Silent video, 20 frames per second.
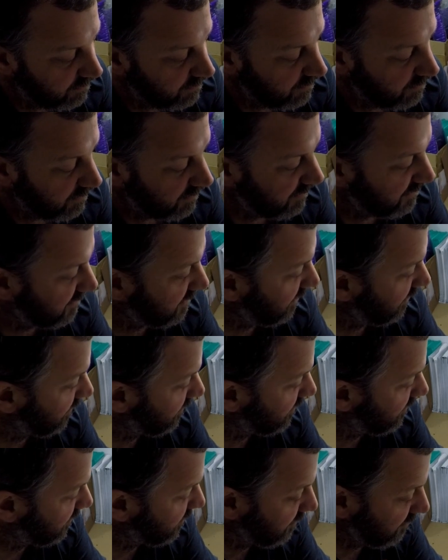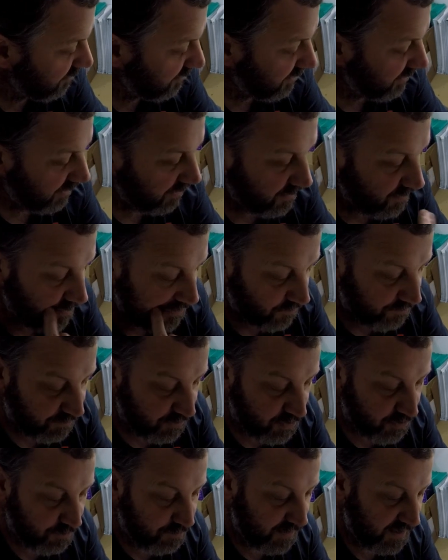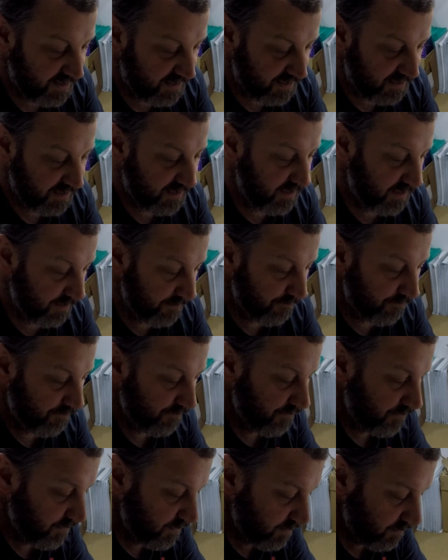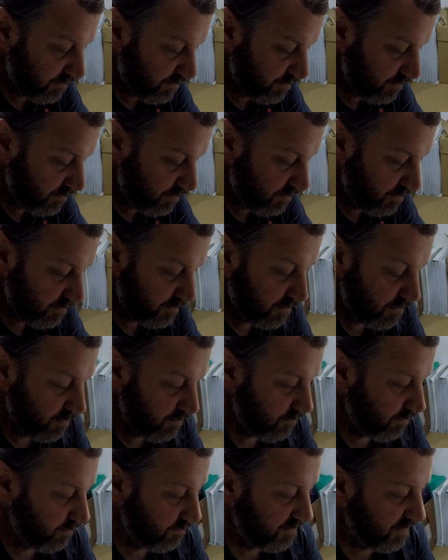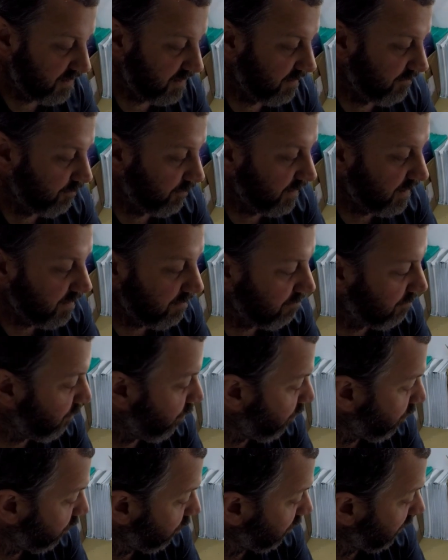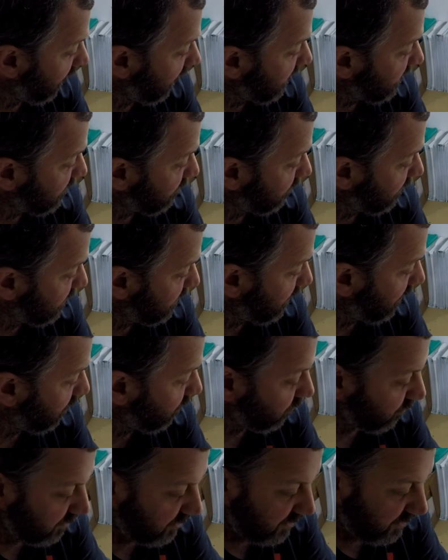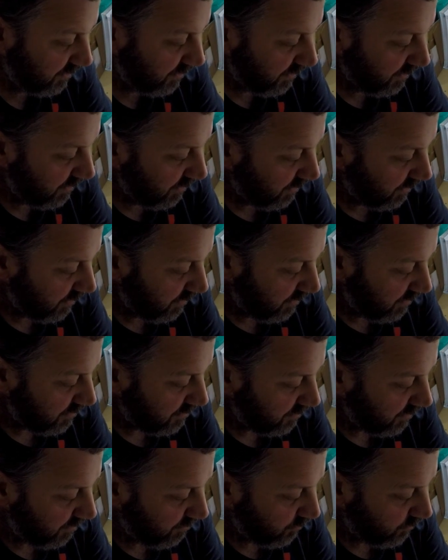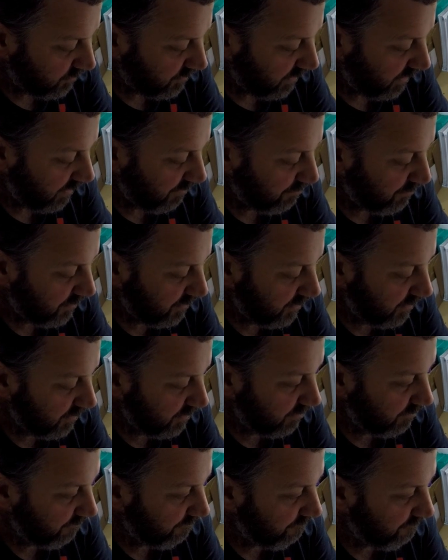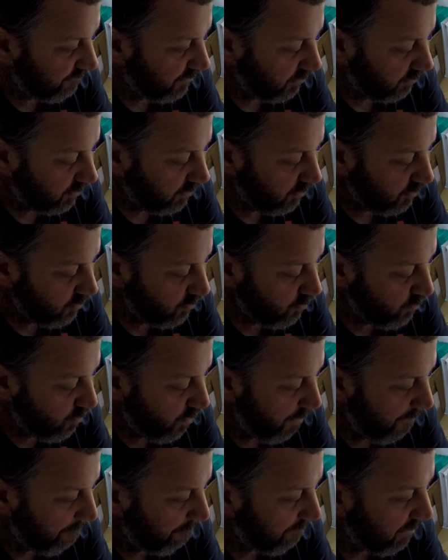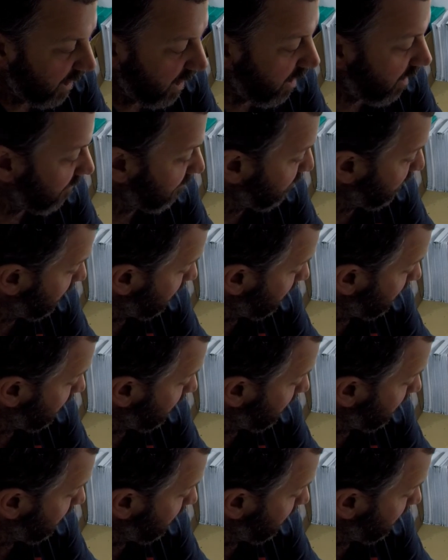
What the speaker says: instead of just using that UPC. We're going to see if we get more or less results. So I'm going to type in Funko Pop